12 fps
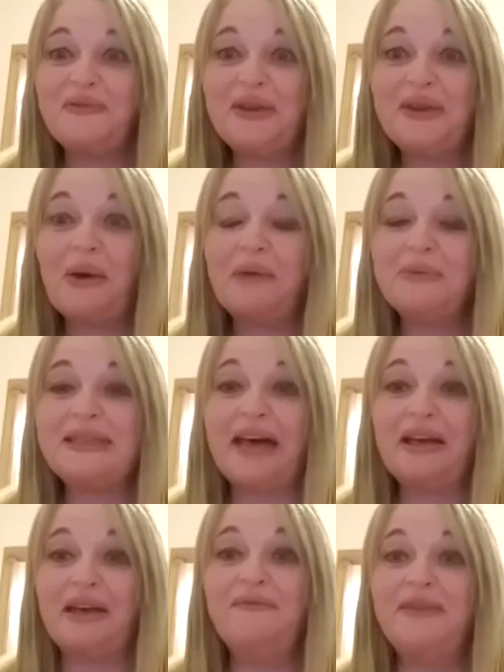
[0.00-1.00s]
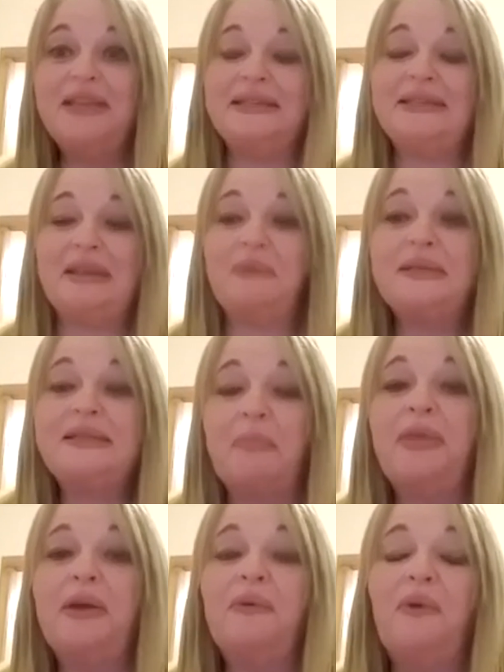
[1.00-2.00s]
You know, I was that convinced there was
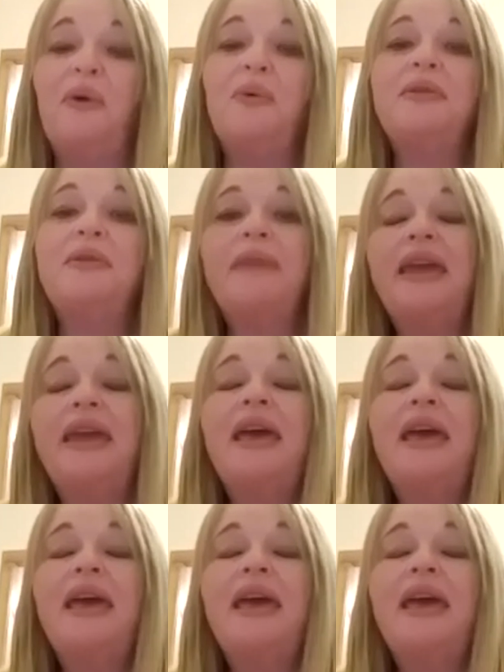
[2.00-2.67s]
something wrong with me.